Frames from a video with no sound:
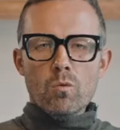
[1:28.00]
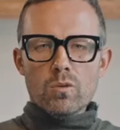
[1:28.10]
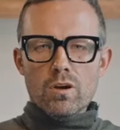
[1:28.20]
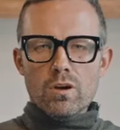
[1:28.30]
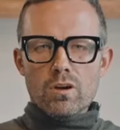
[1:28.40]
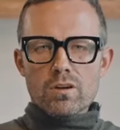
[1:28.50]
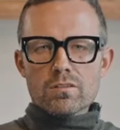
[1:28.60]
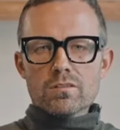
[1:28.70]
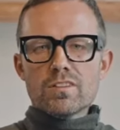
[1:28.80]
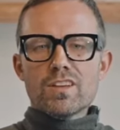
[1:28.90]
O-Lock,
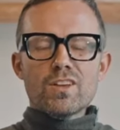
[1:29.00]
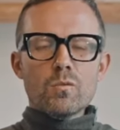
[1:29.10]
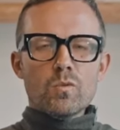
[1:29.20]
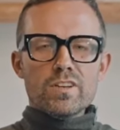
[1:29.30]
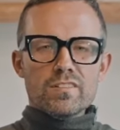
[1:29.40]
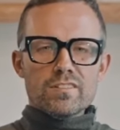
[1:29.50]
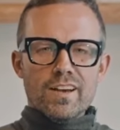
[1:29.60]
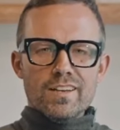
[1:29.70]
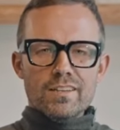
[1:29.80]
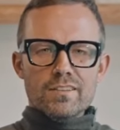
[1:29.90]
we
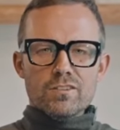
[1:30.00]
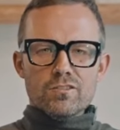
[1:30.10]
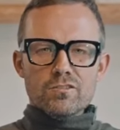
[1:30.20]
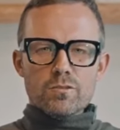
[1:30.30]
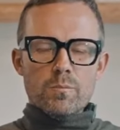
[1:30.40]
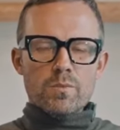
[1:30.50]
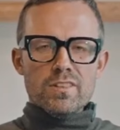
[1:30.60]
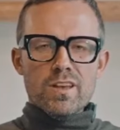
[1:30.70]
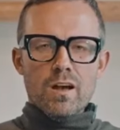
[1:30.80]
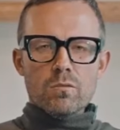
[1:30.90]
decided to strip
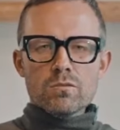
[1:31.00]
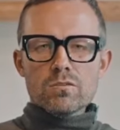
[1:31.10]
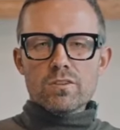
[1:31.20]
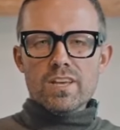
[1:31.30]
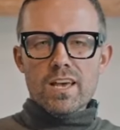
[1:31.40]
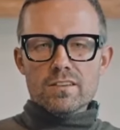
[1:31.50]
it down to the